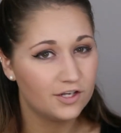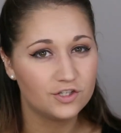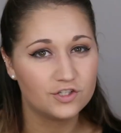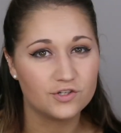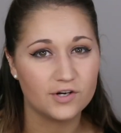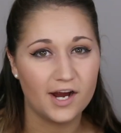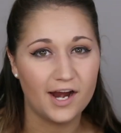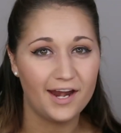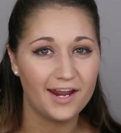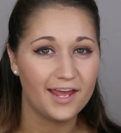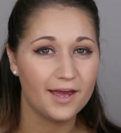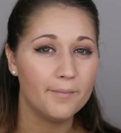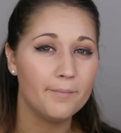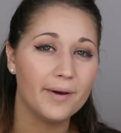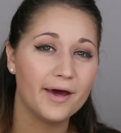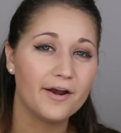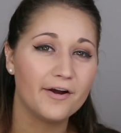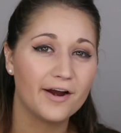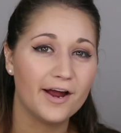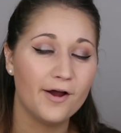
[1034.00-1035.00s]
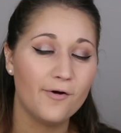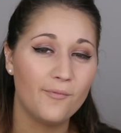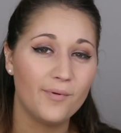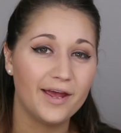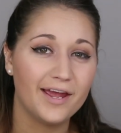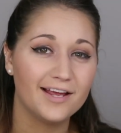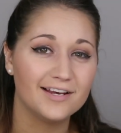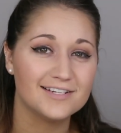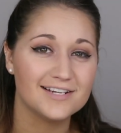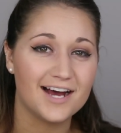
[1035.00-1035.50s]
Trying to get better at
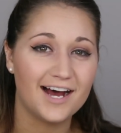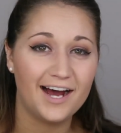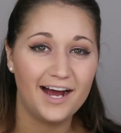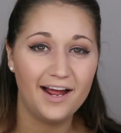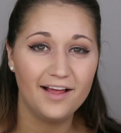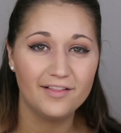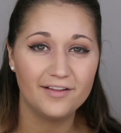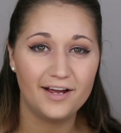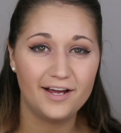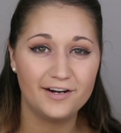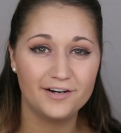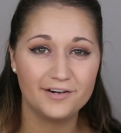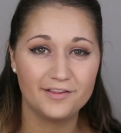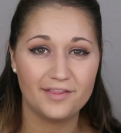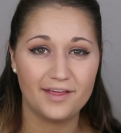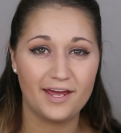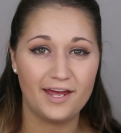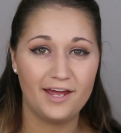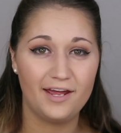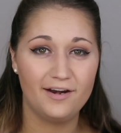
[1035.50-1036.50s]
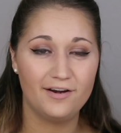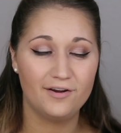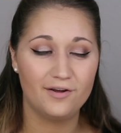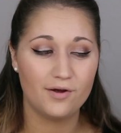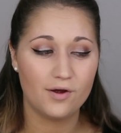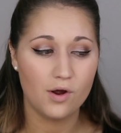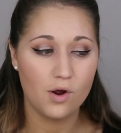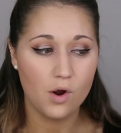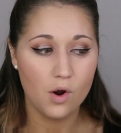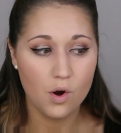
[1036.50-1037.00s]
winged eyeliner
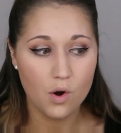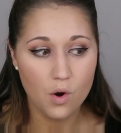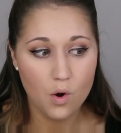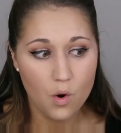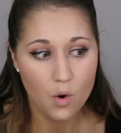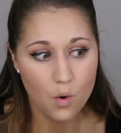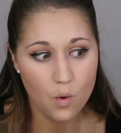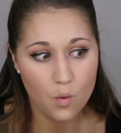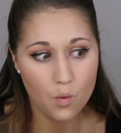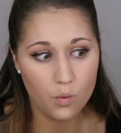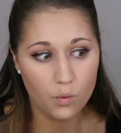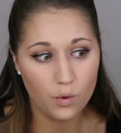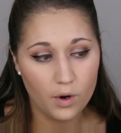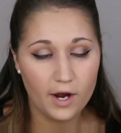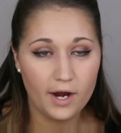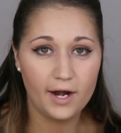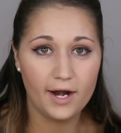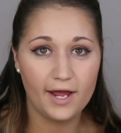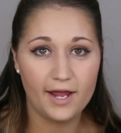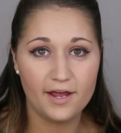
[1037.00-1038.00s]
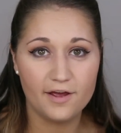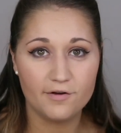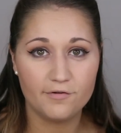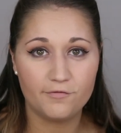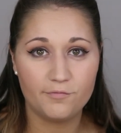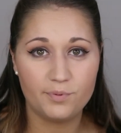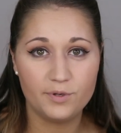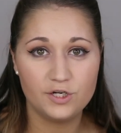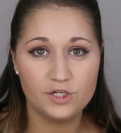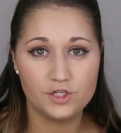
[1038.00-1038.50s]
than what I
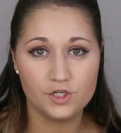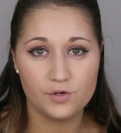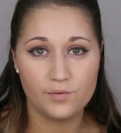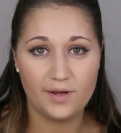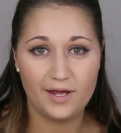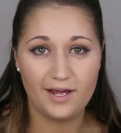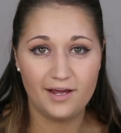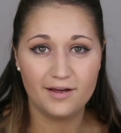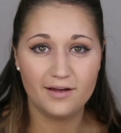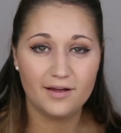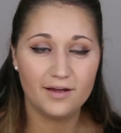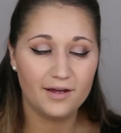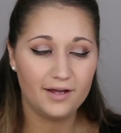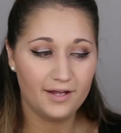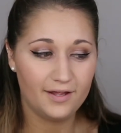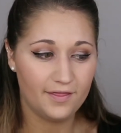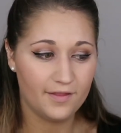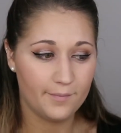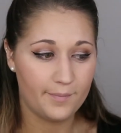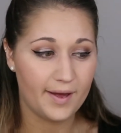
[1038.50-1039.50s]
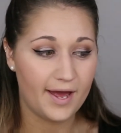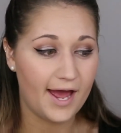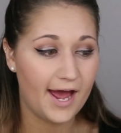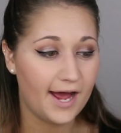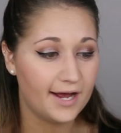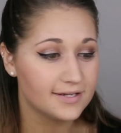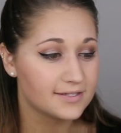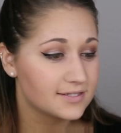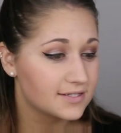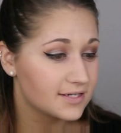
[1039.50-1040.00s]
have been doing in the
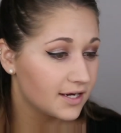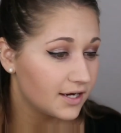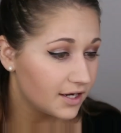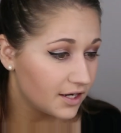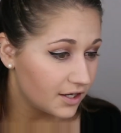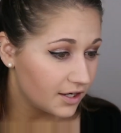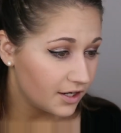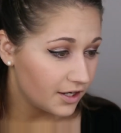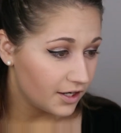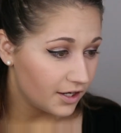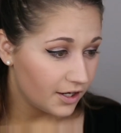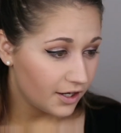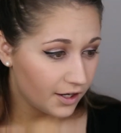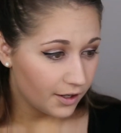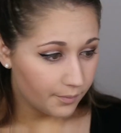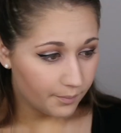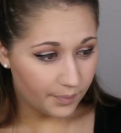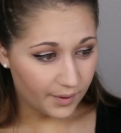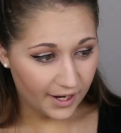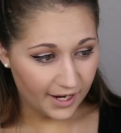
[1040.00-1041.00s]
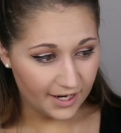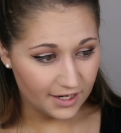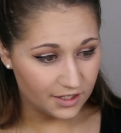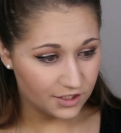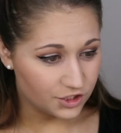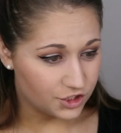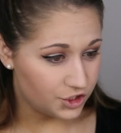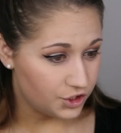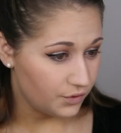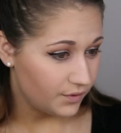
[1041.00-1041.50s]
past. But
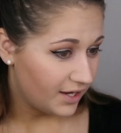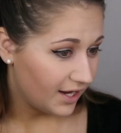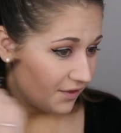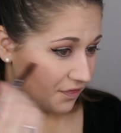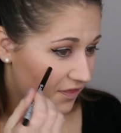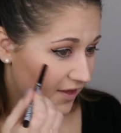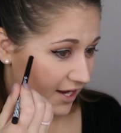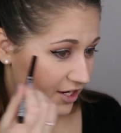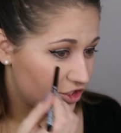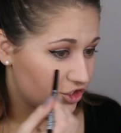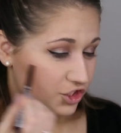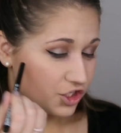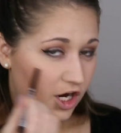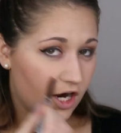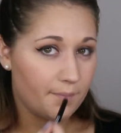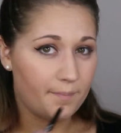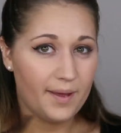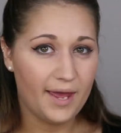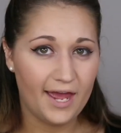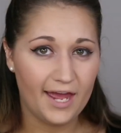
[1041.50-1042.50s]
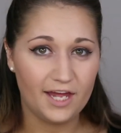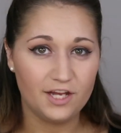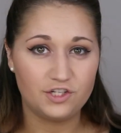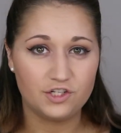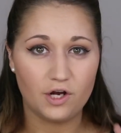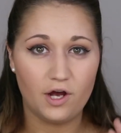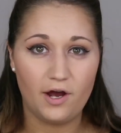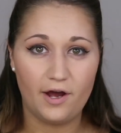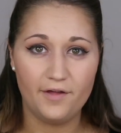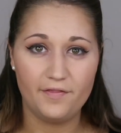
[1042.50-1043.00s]
to get that sharp
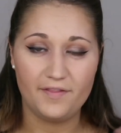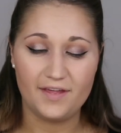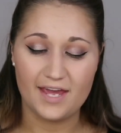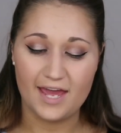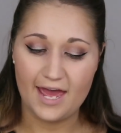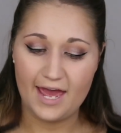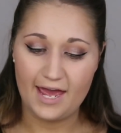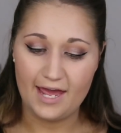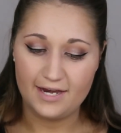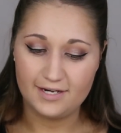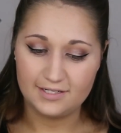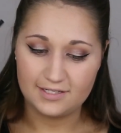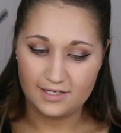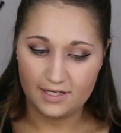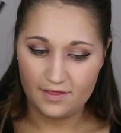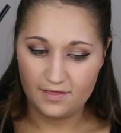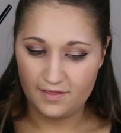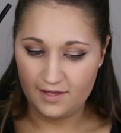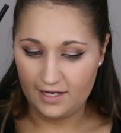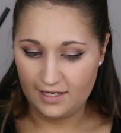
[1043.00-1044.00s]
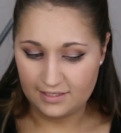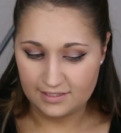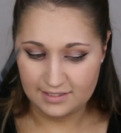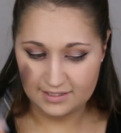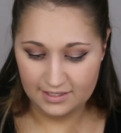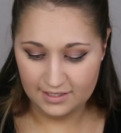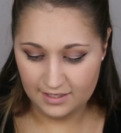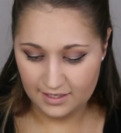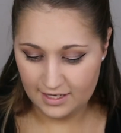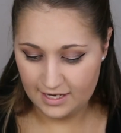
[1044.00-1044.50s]
edge on the end,
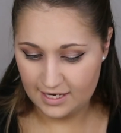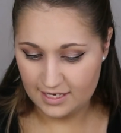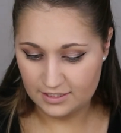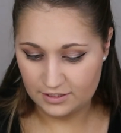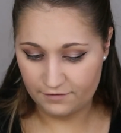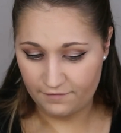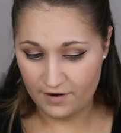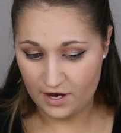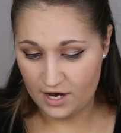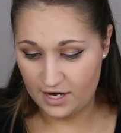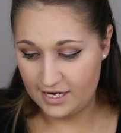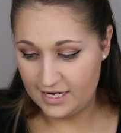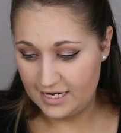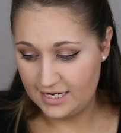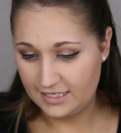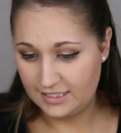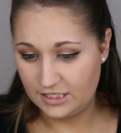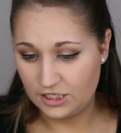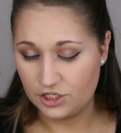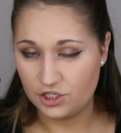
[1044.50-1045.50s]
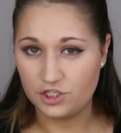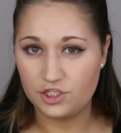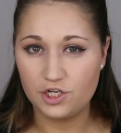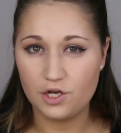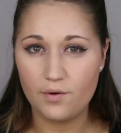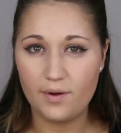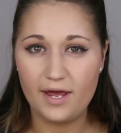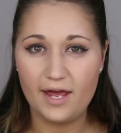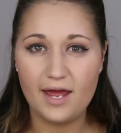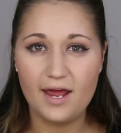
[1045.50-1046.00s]
this is very easy to
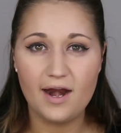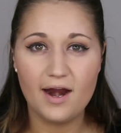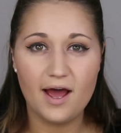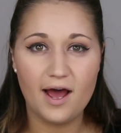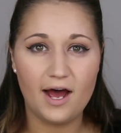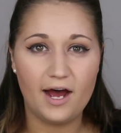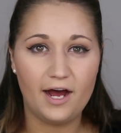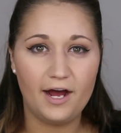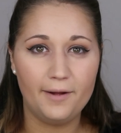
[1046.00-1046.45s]
do it.